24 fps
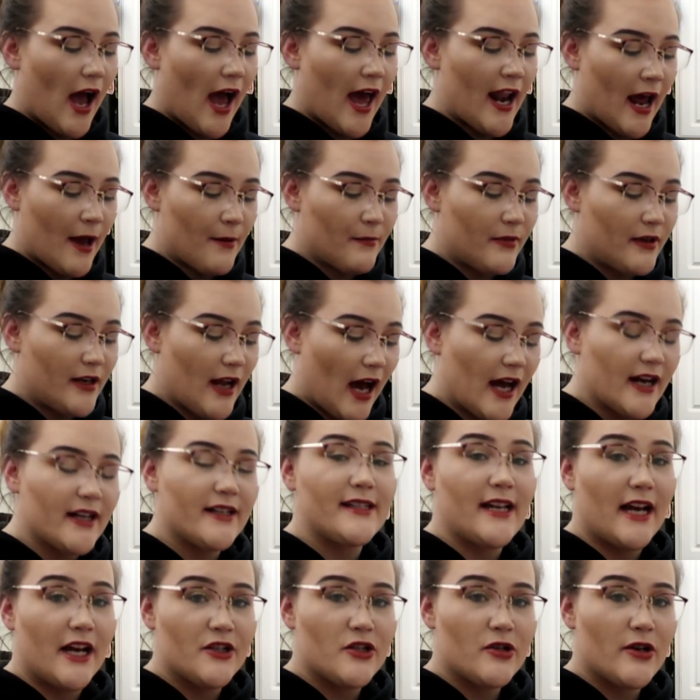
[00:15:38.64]
and I'm not
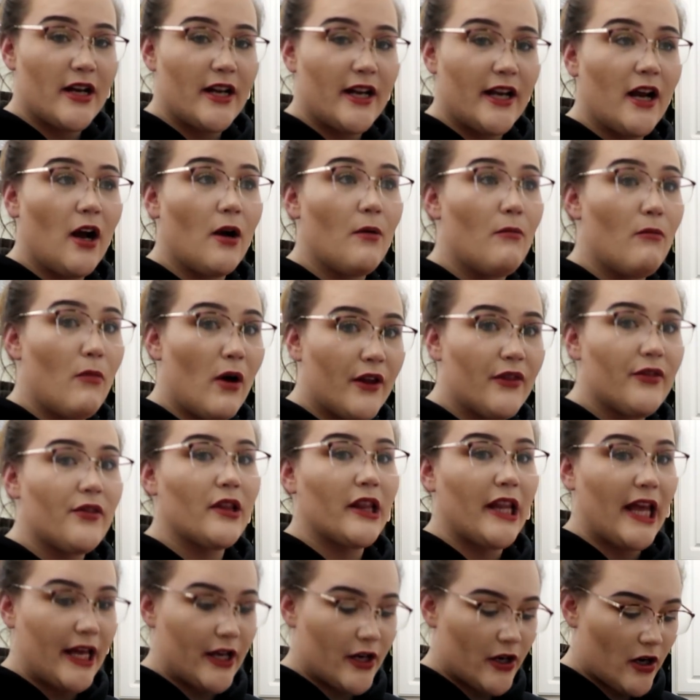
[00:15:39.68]
exaggerating, a month
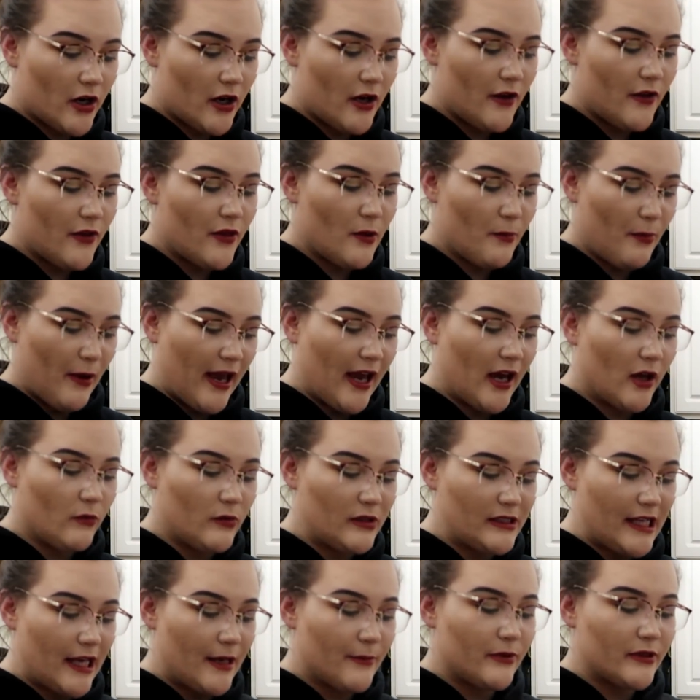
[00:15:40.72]
later, the pan
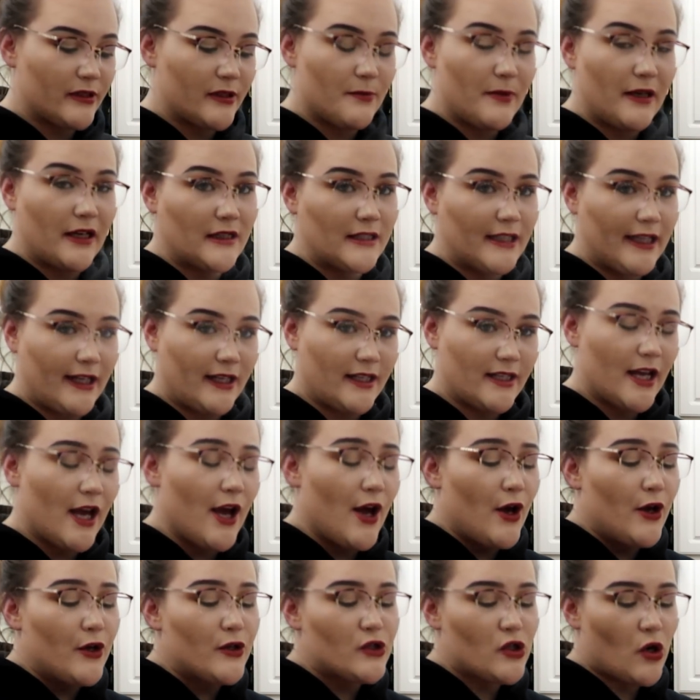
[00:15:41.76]
was able to be cleaned.
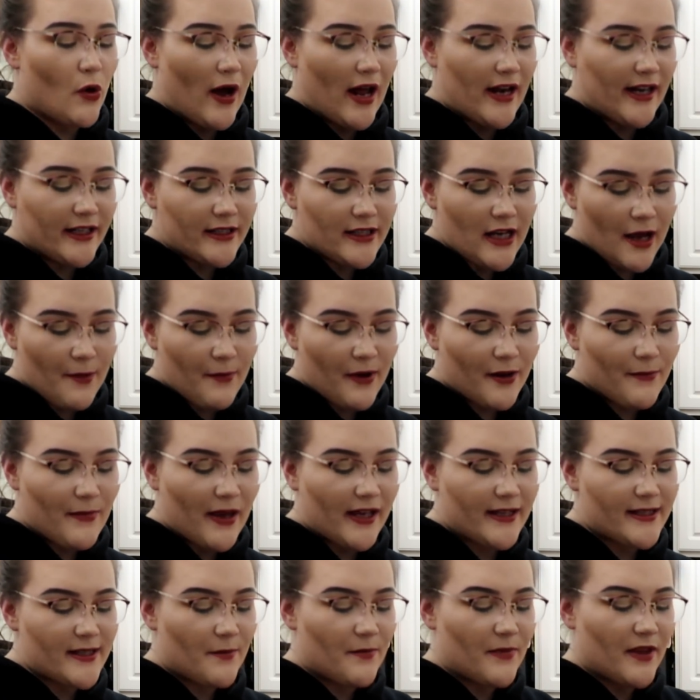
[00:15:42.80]
So anytime I
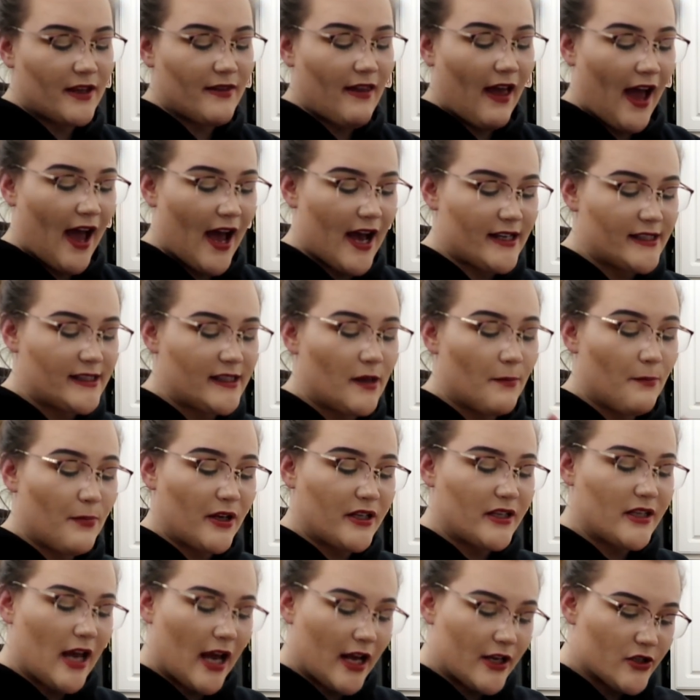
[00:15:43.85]
make something that has the
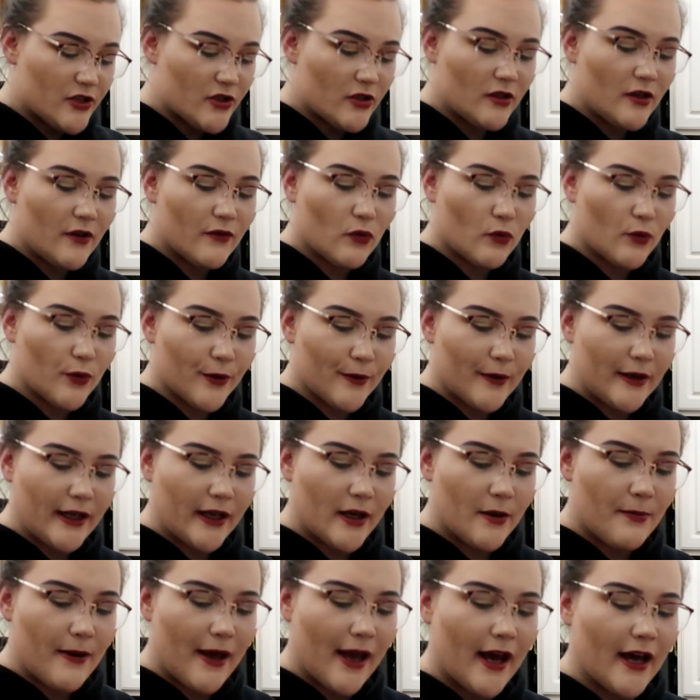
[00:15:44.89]
potential of
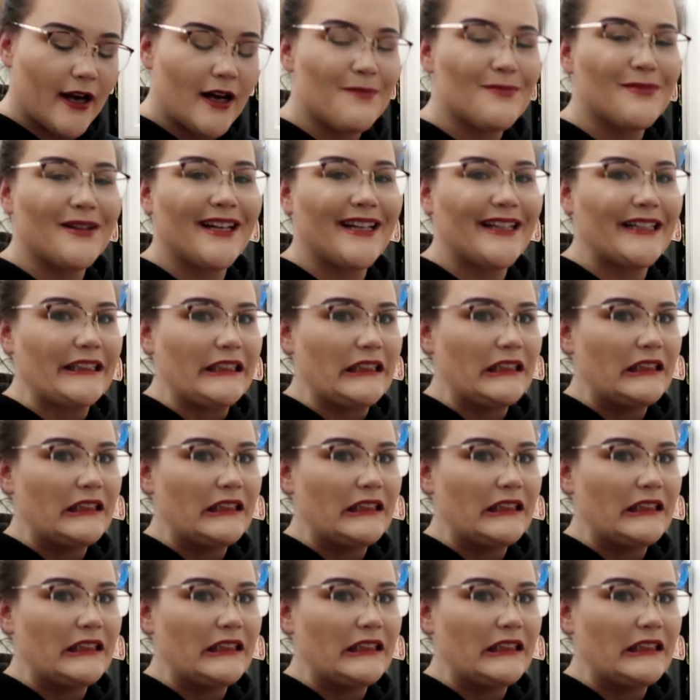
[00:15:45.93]
ruining a pan, I'm like,